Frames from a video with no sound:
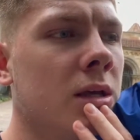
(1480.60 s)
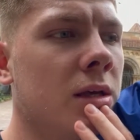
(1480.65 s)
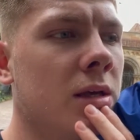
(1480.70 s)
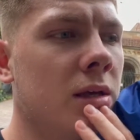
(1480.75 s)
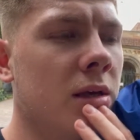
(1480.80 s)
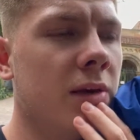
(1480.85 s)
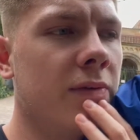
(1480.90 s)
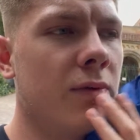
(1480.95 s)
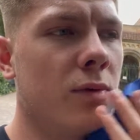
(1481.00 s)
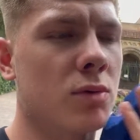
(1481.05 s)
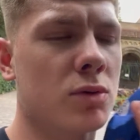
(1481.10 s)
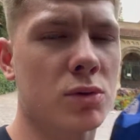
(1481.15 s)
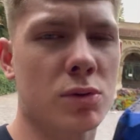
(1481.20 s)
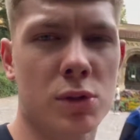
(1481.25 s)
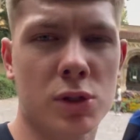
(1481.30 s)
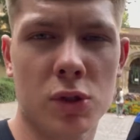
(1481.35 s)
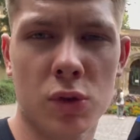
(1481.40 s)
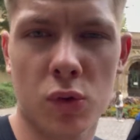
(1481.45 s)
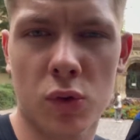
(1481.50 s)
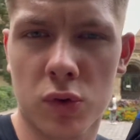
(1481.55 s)
if it was
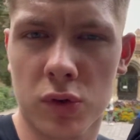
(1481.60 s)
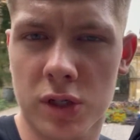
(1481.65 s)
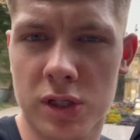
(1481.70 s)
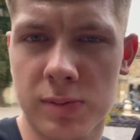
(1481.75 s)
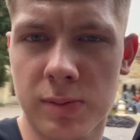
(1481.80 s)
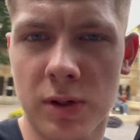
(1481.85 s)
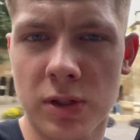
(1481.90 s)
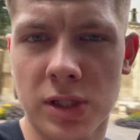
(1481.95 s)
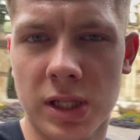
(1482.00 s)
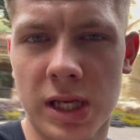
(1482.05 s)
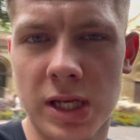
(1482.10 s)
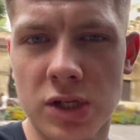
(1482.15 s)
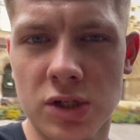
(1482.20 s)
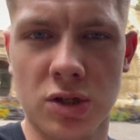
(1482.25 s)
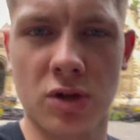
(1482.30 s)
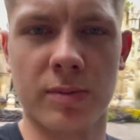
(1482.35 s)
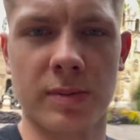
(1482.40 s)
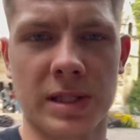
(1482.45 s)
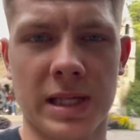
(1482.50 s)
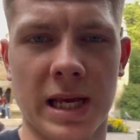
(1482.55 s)
restored, I suppose the
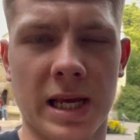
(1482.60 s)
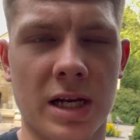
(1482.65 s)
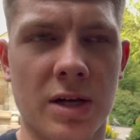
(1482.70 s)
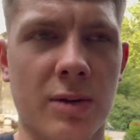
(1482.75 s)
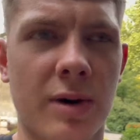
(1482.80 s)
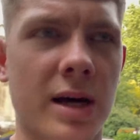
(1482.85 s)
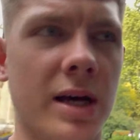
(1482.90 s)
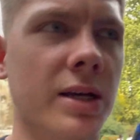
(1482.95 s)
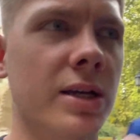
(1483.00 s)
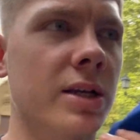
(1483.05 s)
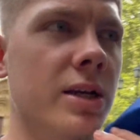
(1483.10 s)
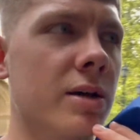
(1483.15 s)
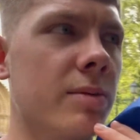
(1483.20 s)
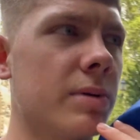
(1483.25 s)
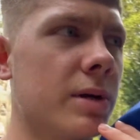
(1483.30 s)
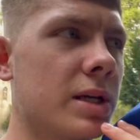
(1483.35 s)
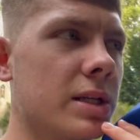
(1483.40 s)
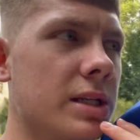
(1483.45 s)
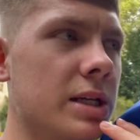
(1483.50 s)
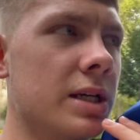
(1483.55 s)
history would be taken away, you know,
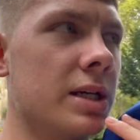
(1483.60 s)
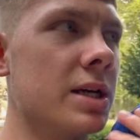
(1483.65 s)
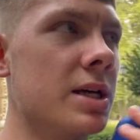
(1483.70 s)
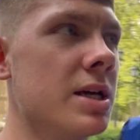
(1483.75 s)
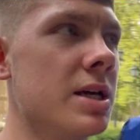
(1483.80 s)
because it